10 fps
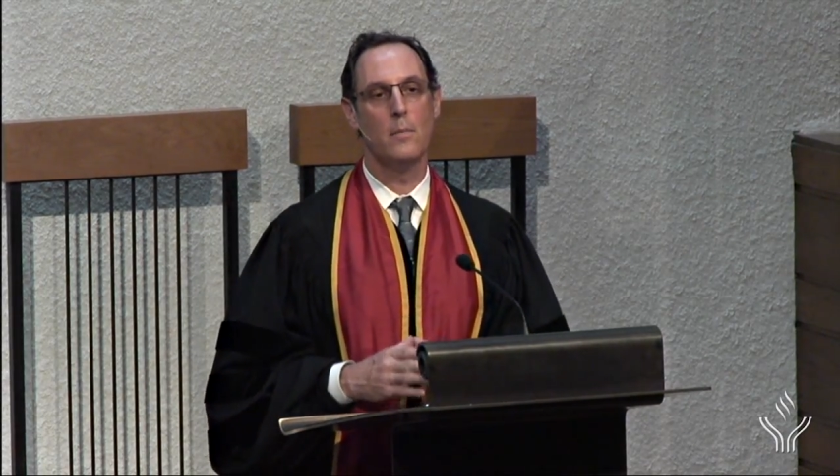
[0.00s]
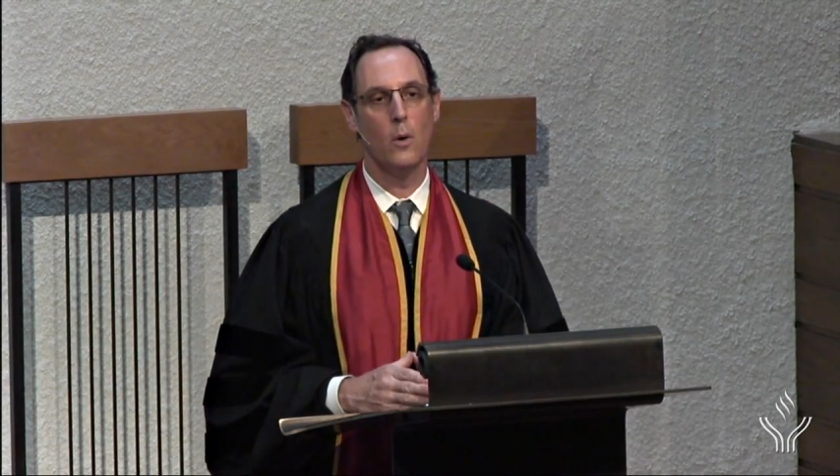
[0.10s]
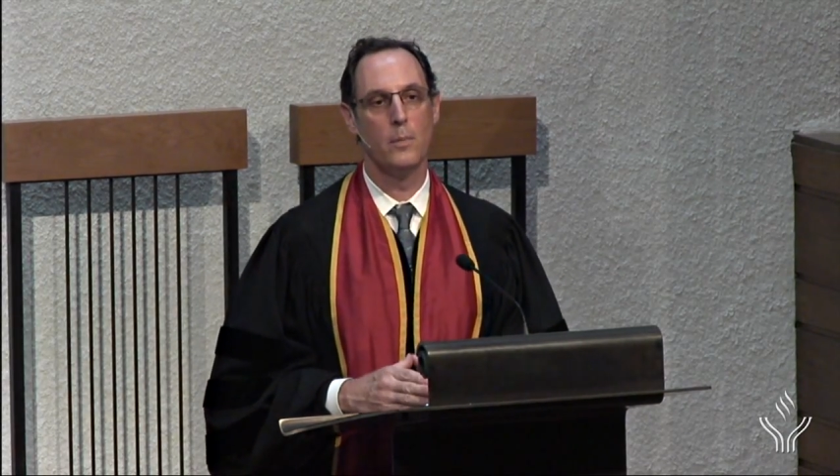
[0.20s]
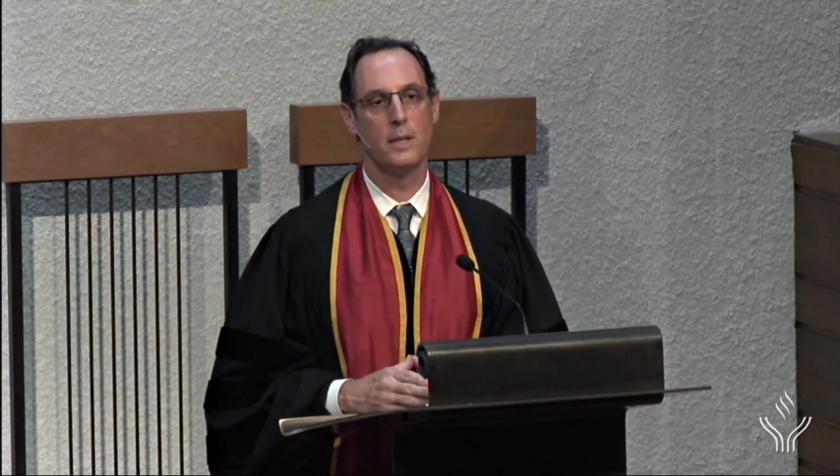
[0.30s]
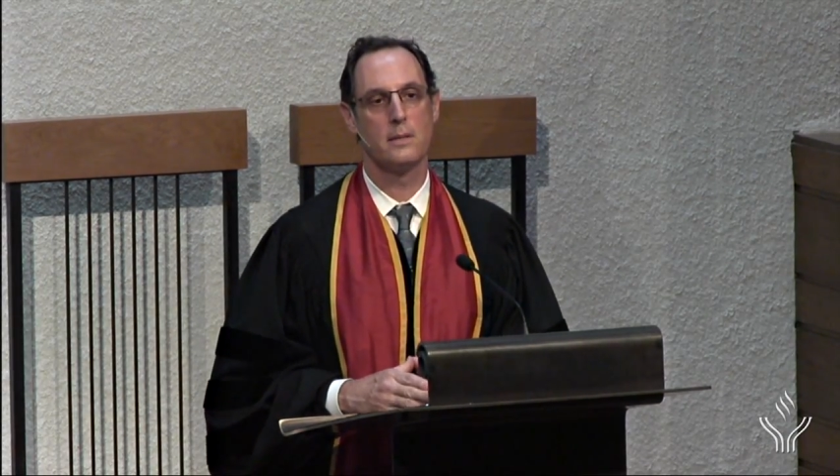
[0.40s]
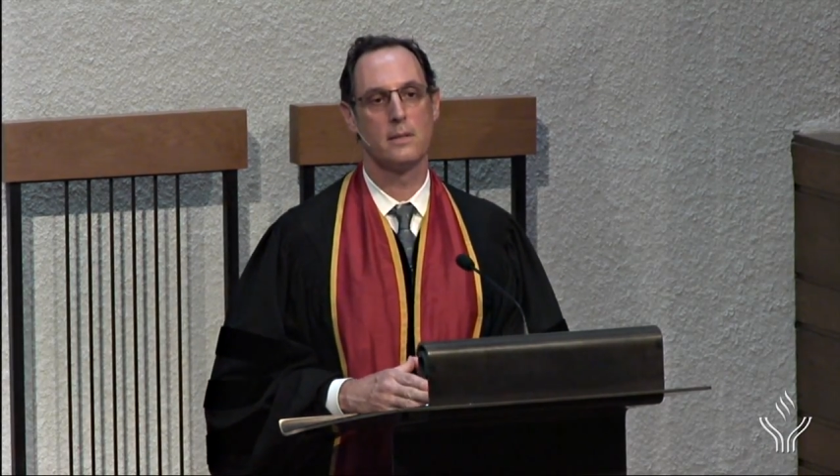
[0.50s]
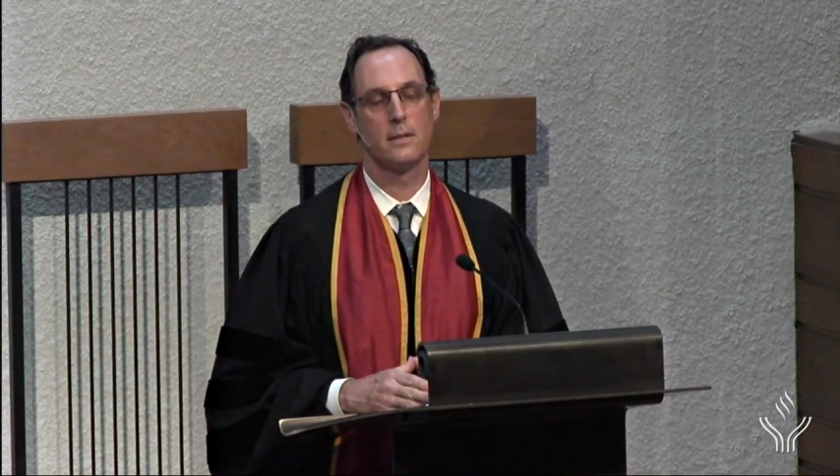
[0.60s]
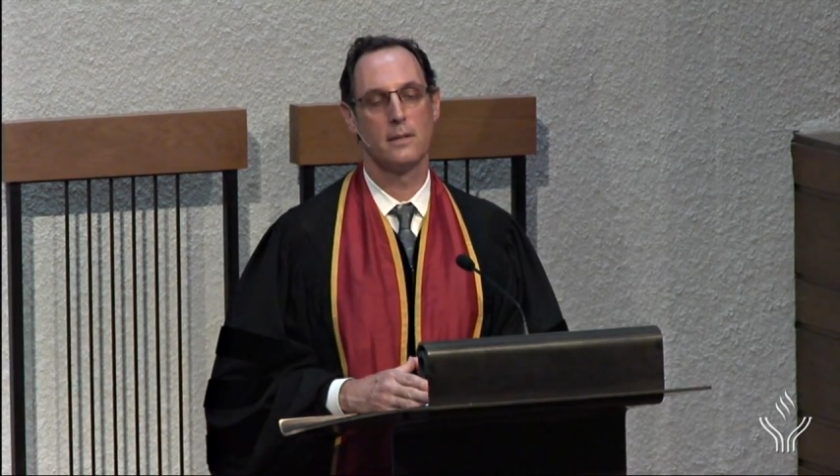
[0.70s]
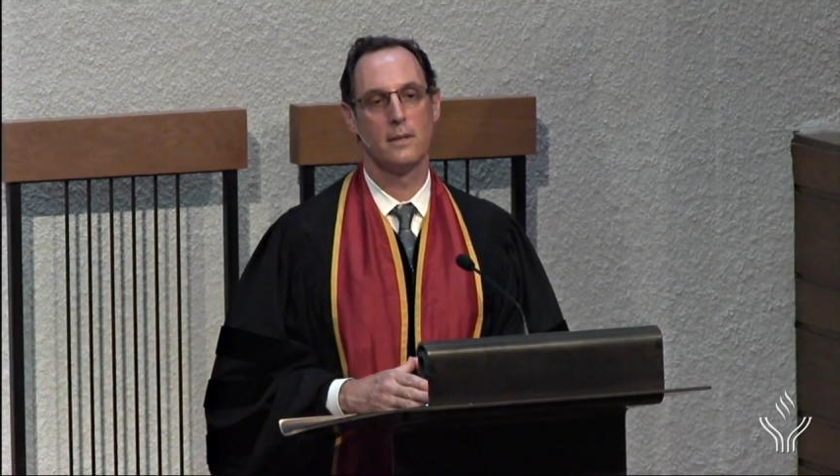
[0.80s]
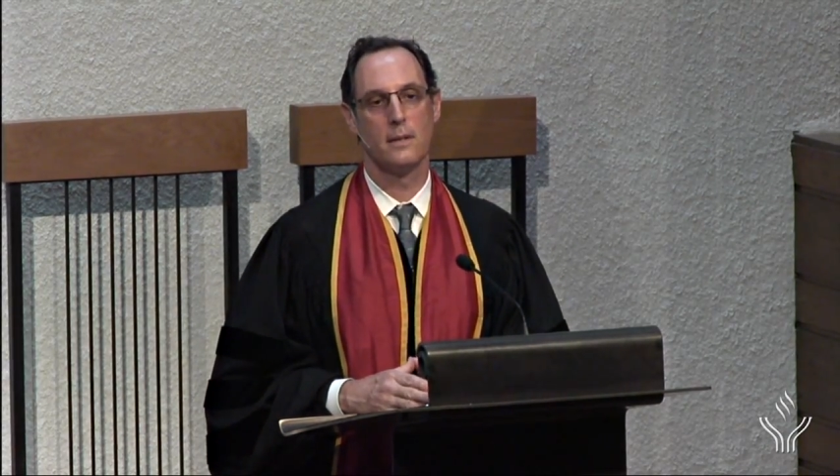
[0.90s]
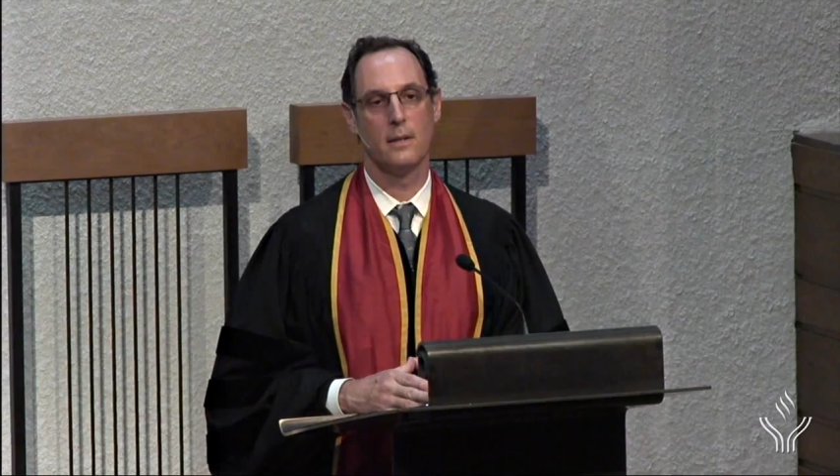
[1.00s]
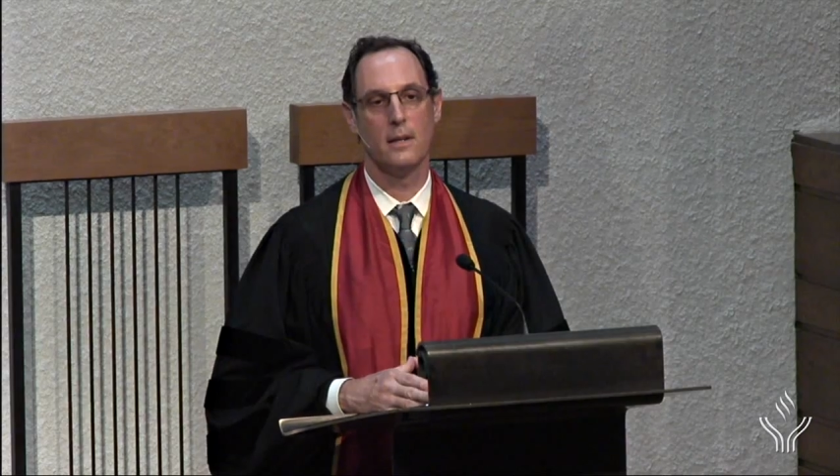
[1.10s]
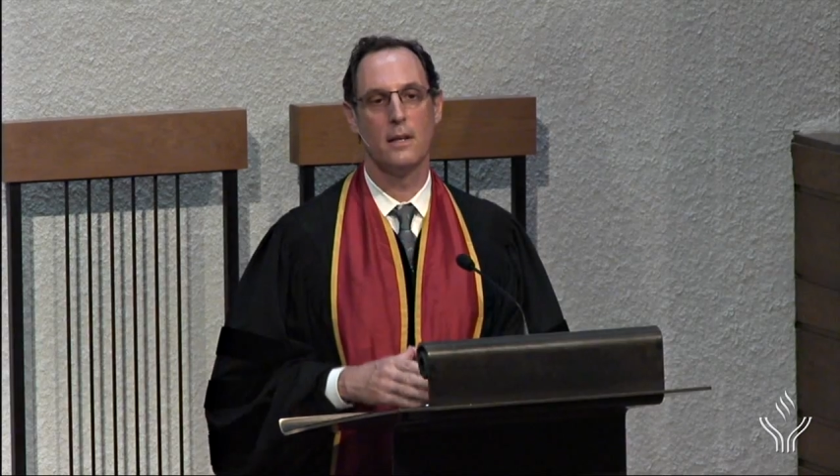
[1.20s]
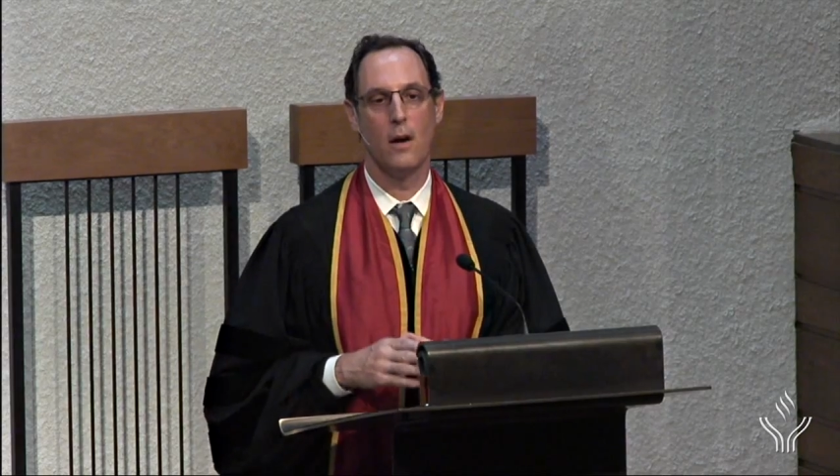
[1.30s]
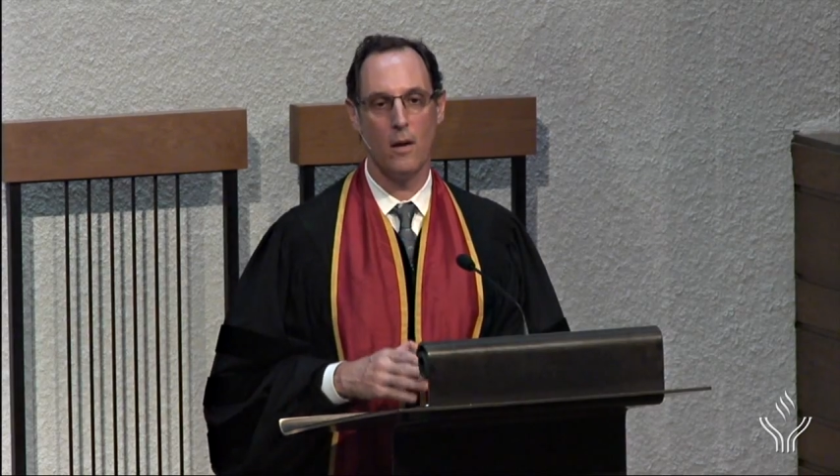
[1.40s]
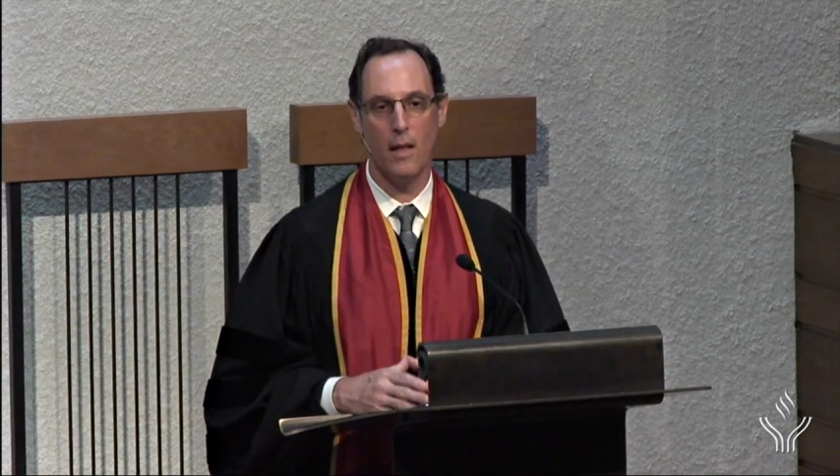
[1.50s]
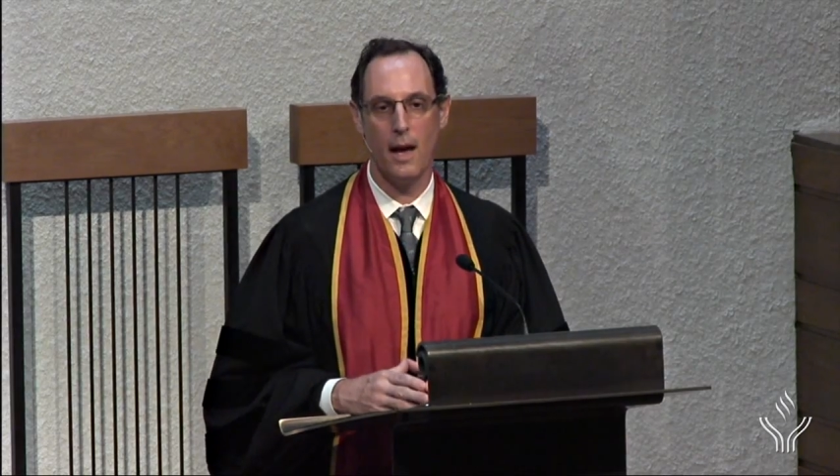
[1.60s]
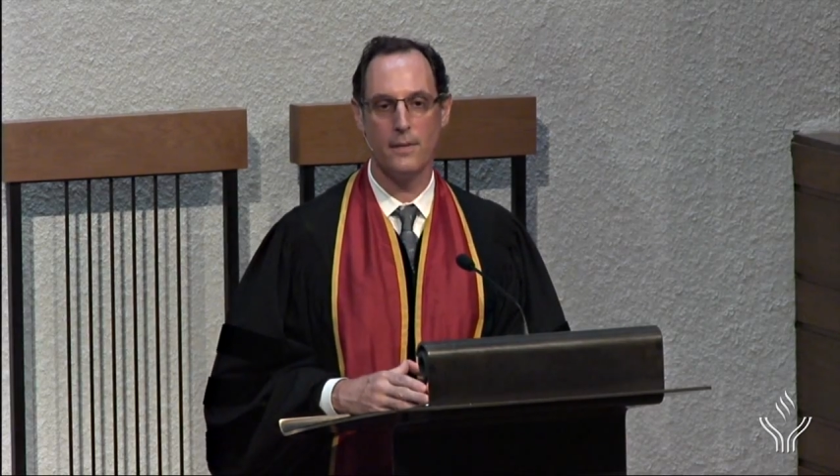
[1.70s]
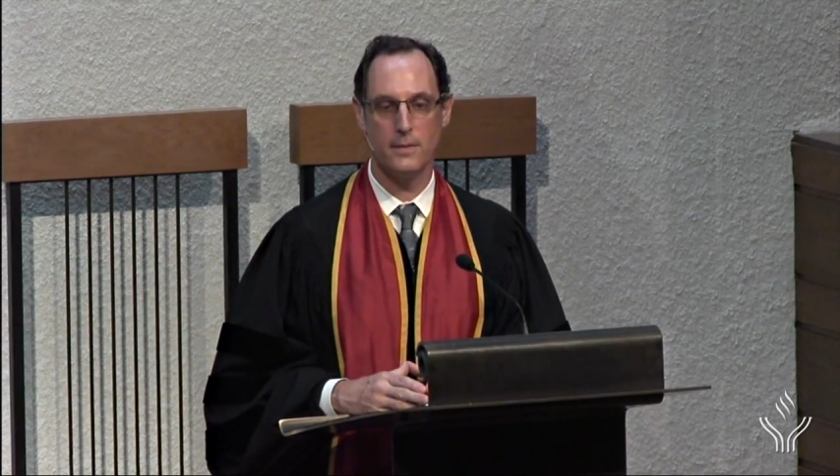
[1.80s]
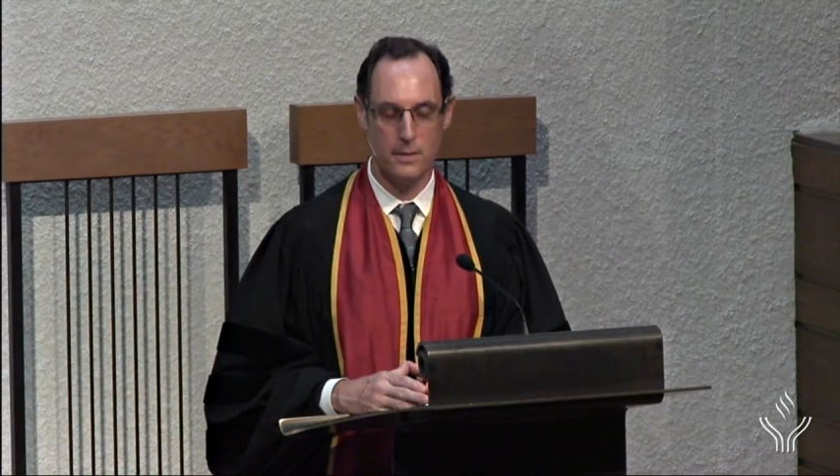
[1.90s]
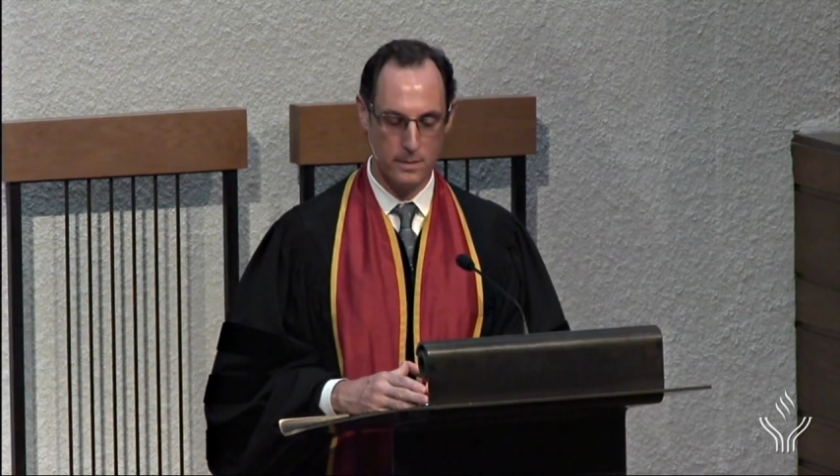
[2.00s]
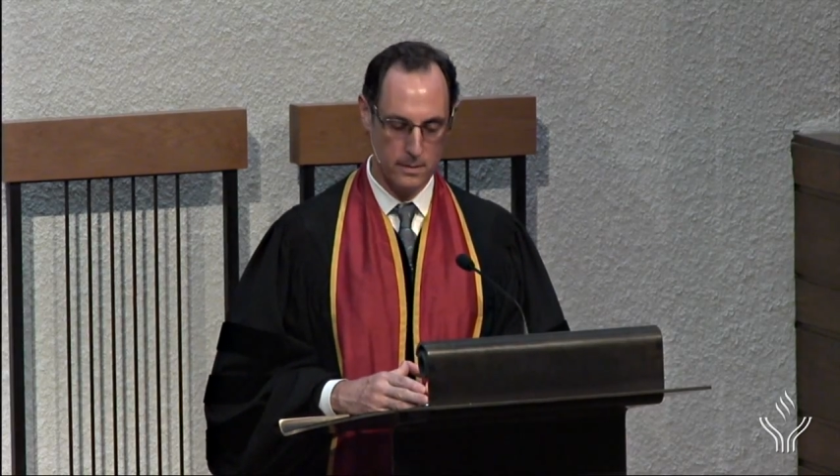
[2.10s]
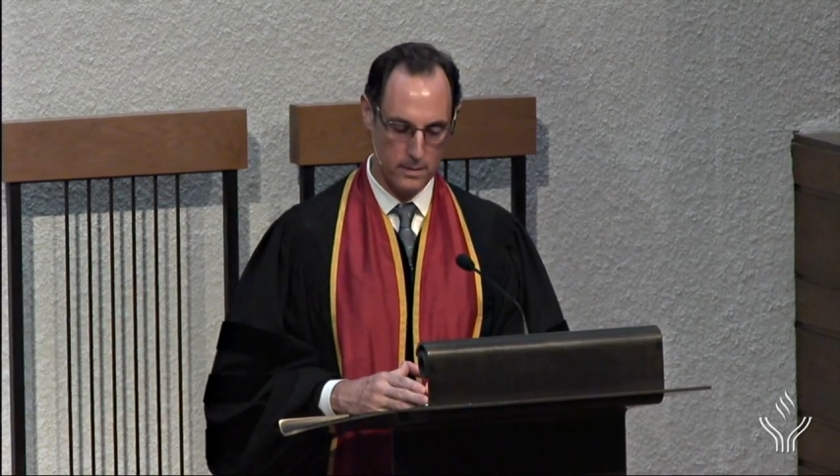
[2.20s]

moments in our lives.